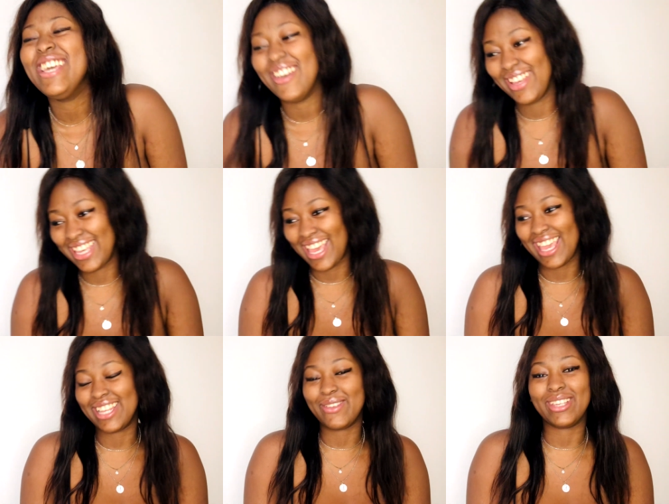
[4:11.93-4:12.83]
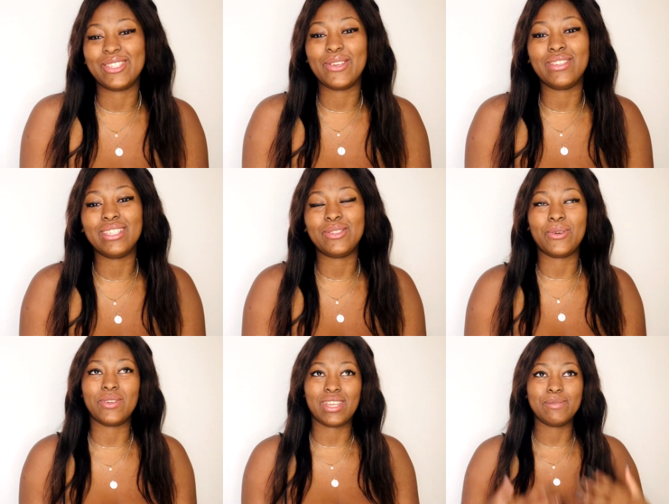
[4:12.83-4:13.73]
Okay, anyway, so this
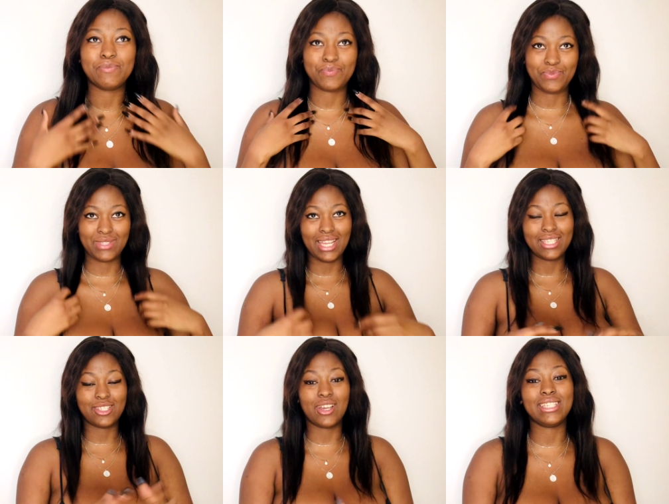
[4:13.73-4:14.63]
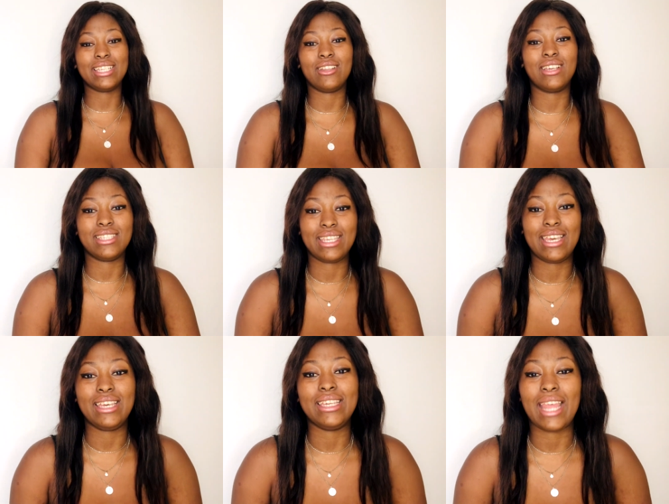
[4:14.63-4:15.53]
story started last
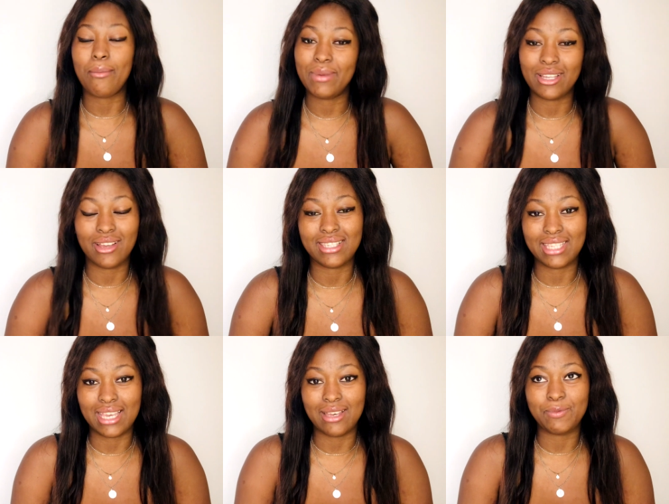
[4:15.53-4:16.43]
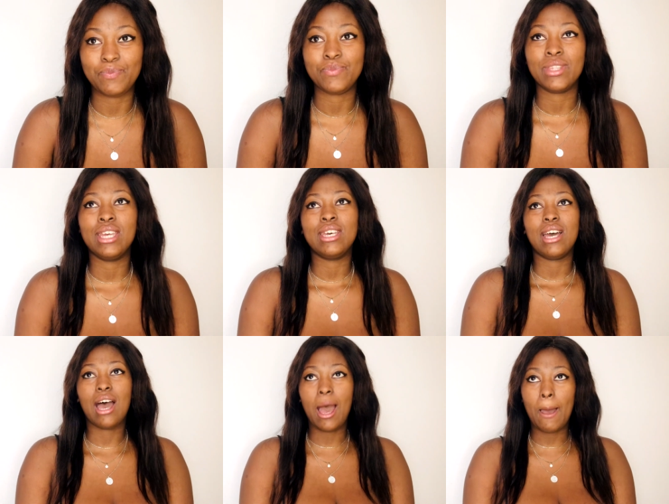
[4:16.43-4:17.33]
year, happened last year.
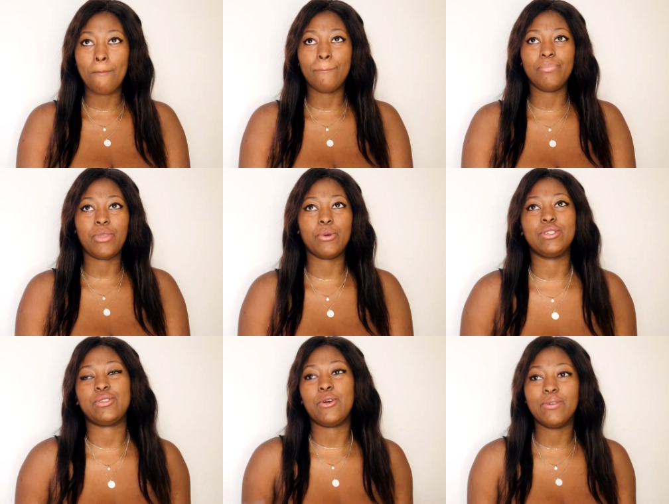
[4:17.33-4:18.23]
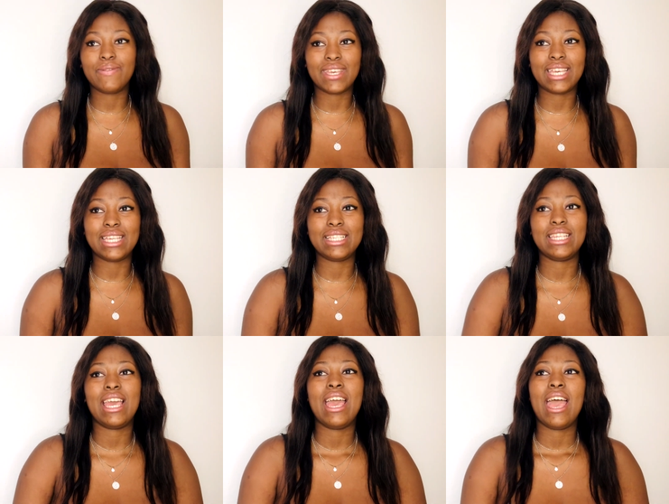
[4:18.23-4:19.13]
There was COVID
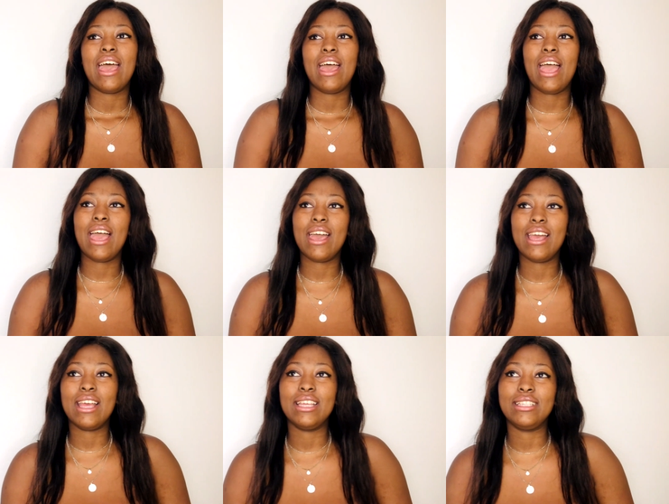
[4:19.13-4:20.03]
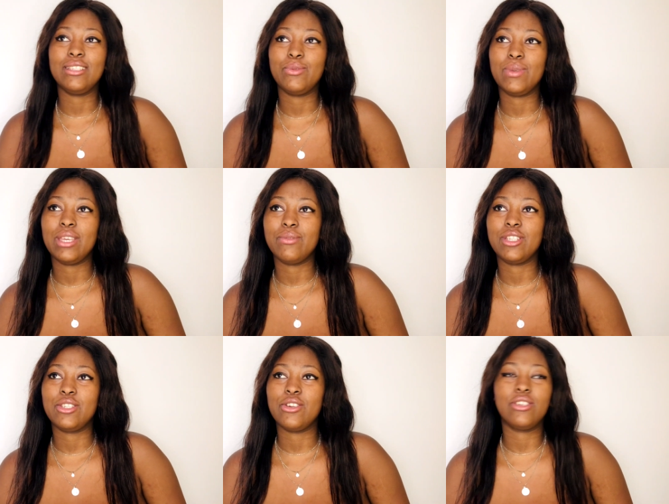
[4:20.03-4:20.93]
and we
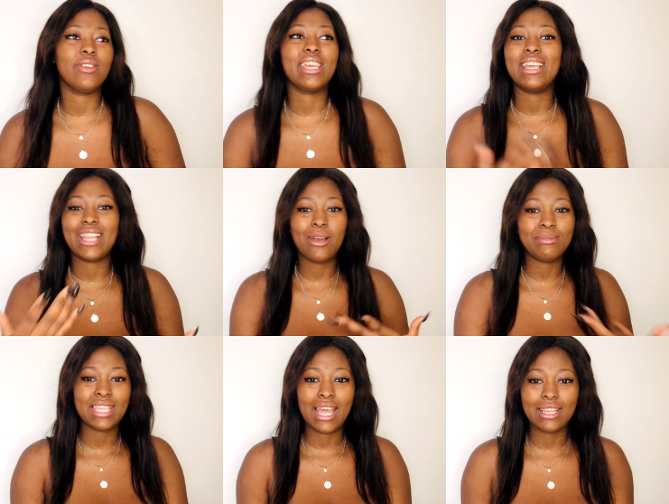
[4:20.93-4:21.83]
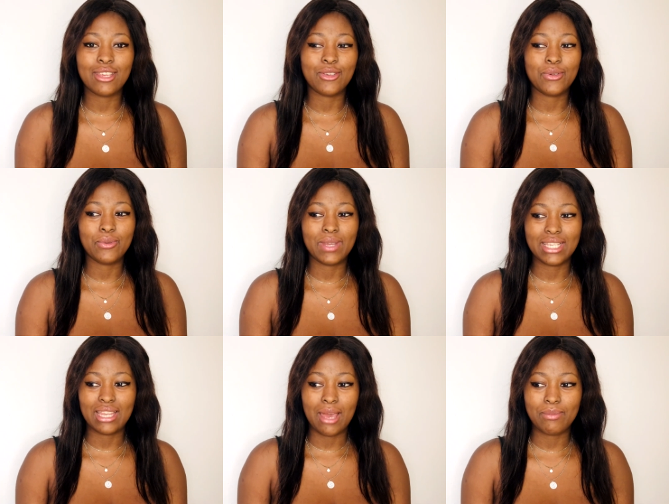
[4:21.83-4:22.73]
returned. Okay, now I'm telling you
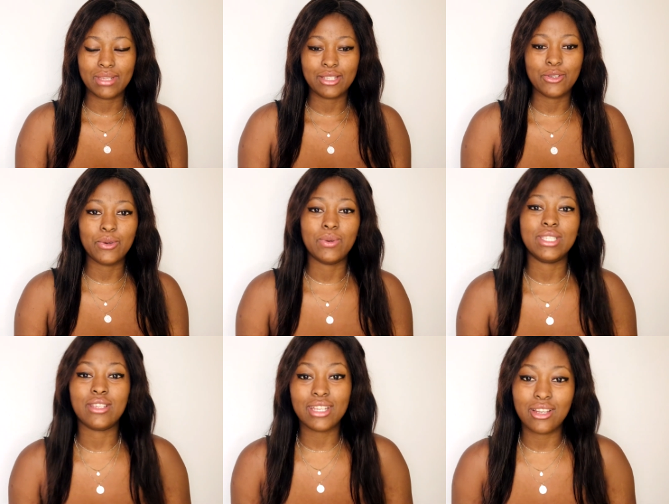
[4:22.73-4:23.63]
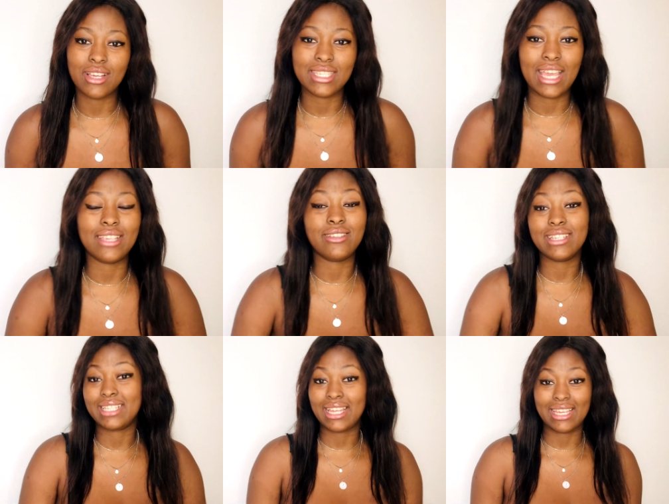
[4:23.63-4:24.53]
when it happened. No, it started last year. I
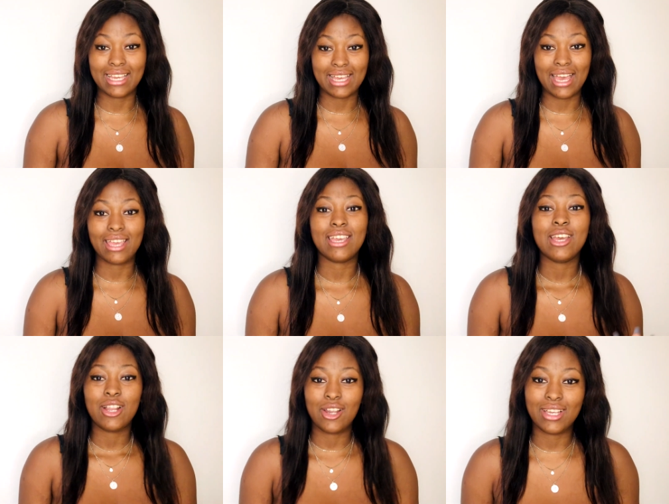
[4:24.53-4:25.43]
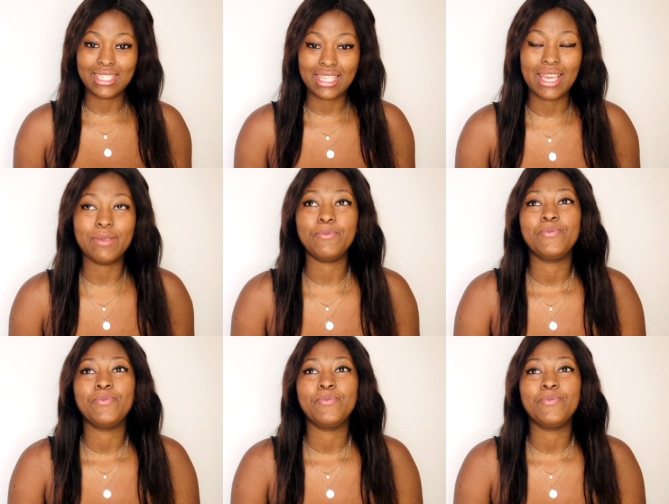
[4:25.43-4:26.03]
started dating a guy last year.